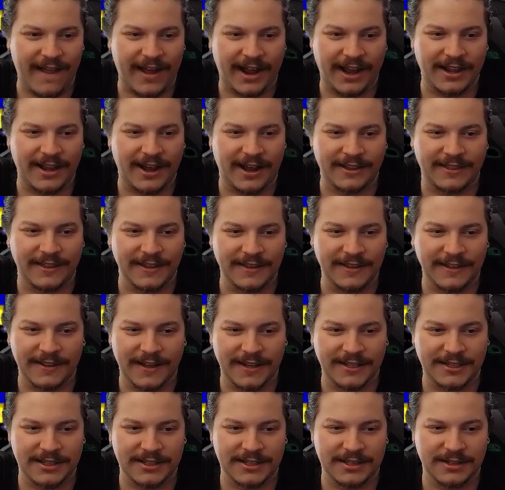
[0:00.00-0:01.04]
I think
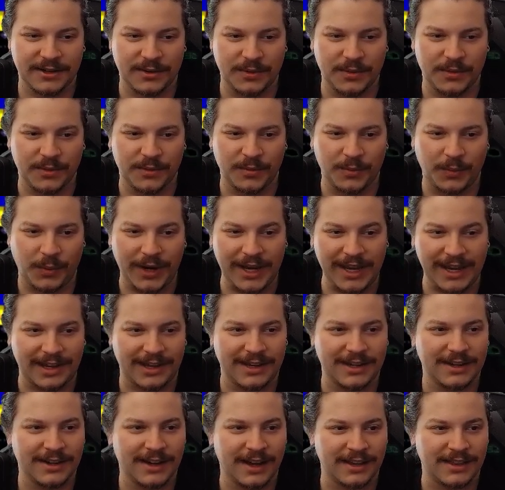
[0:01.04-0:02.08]
that's
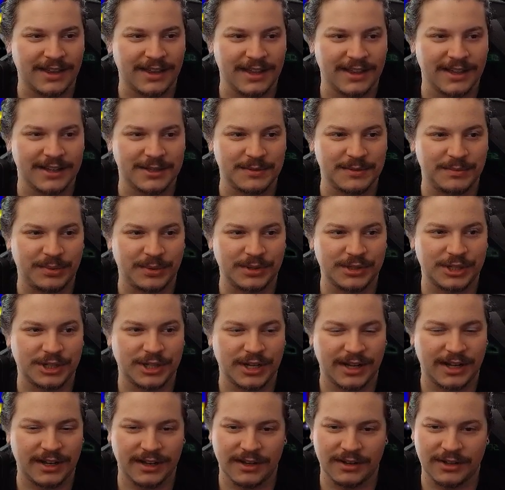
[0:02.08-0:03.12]
weak. I think that's
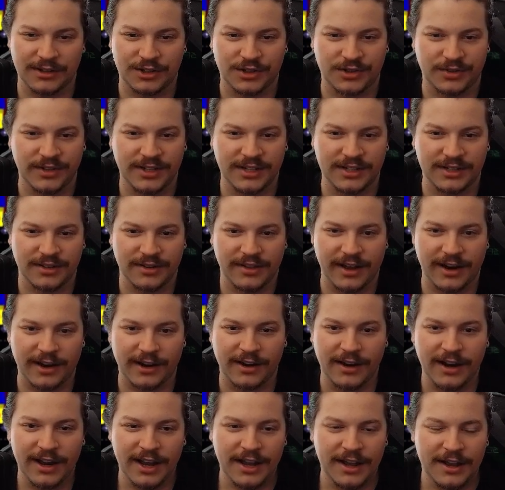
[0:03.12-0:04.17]
bullshit. The trees are
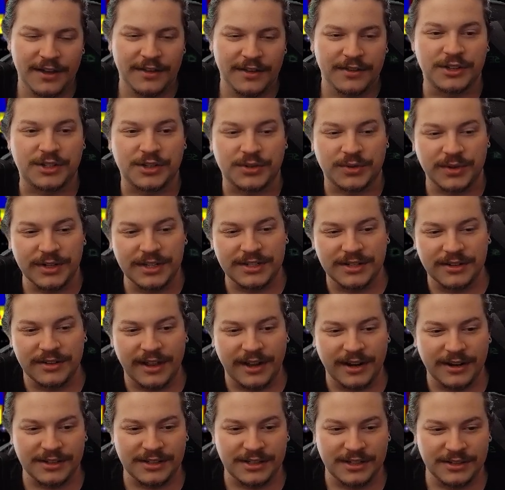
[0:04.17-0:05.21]
there. The trees are
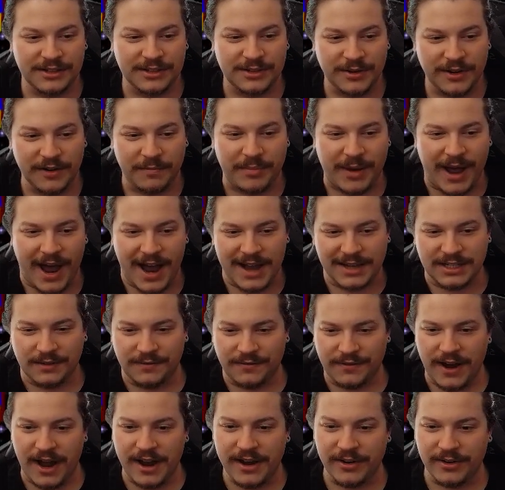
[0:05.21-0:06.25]
there to sort of
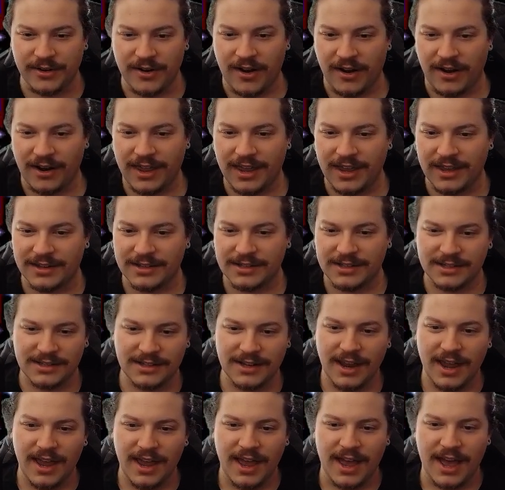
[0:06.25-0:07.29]
pacify your
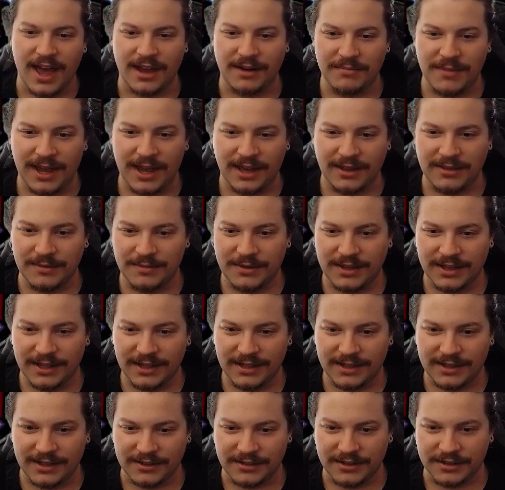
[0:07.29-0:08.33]
audience and make them
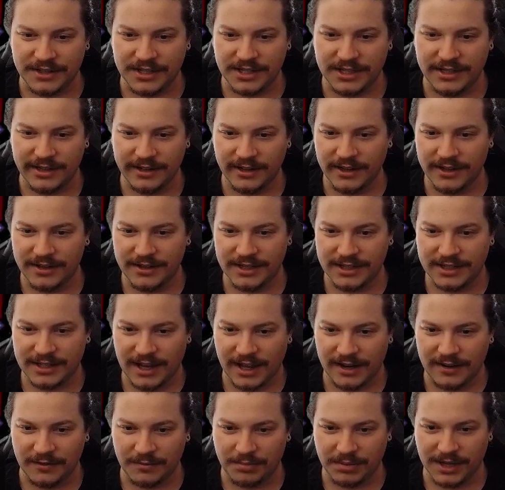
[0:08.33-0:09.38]
think that they're still in this
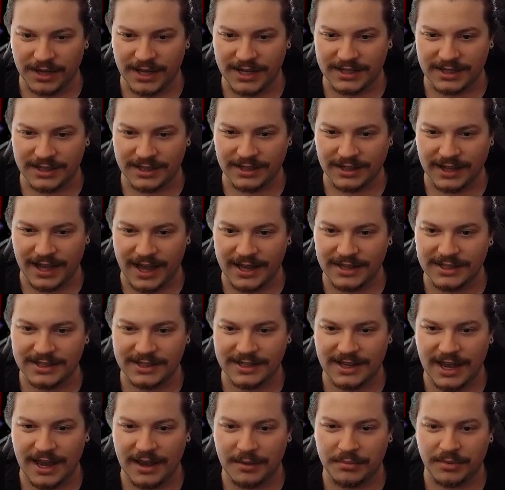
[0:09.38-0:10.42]
kind of pleasant
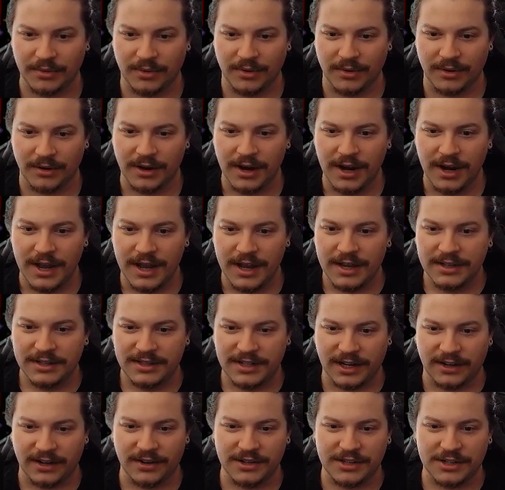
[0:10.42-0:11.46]
landscape or
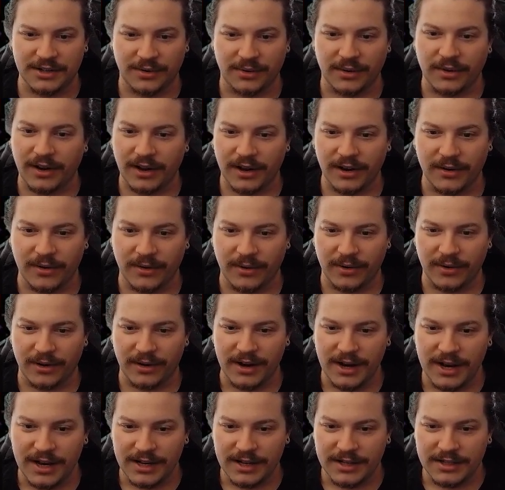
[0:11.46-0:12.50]
territory
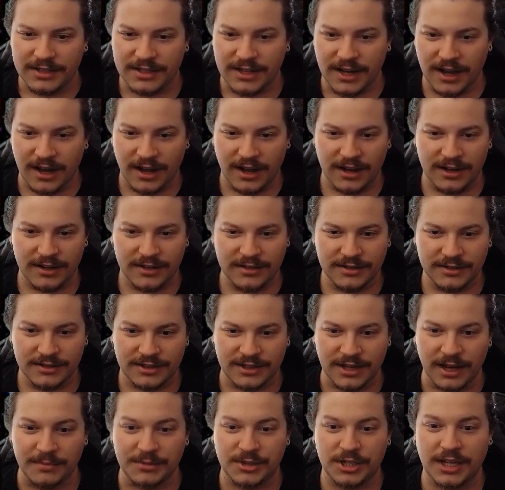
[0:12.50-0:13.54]
or
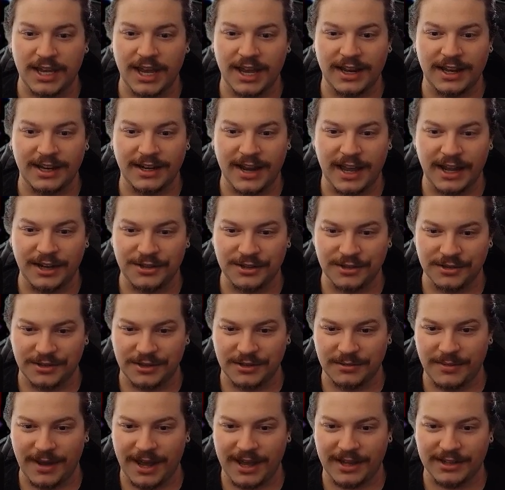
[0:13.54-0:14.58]
subjugating nature
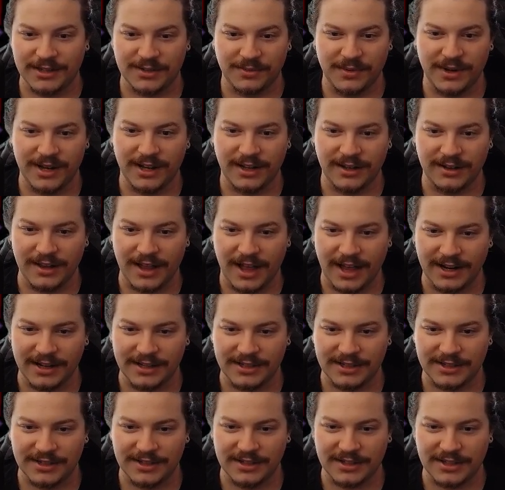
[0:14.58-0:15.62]
to man's will. And
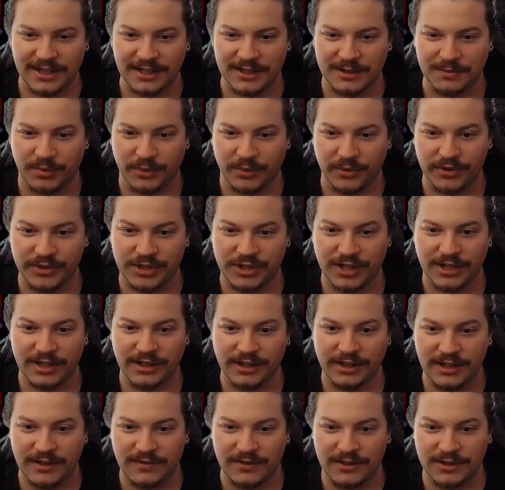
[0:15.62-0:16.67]
it's
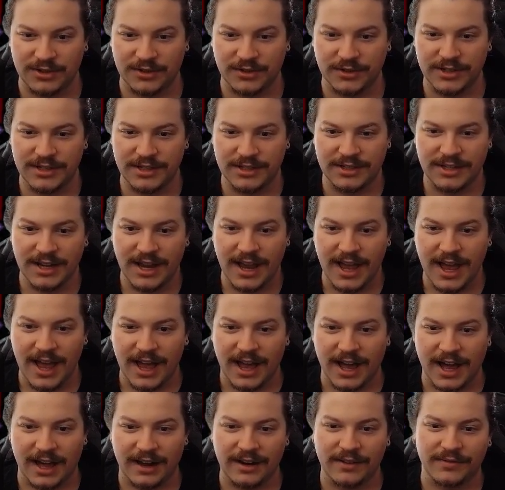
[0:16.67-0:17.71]
bullshit. Leave the trees
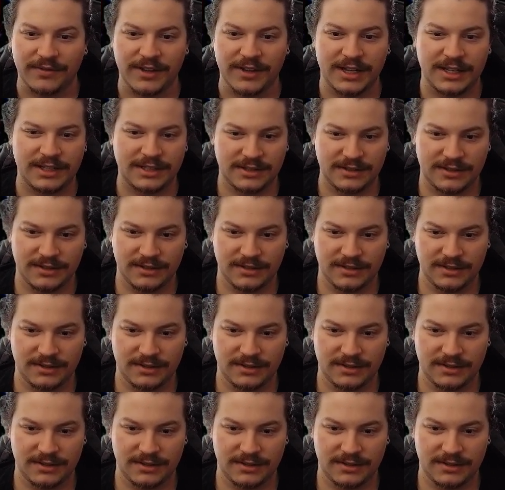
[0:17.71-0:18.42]
out of this.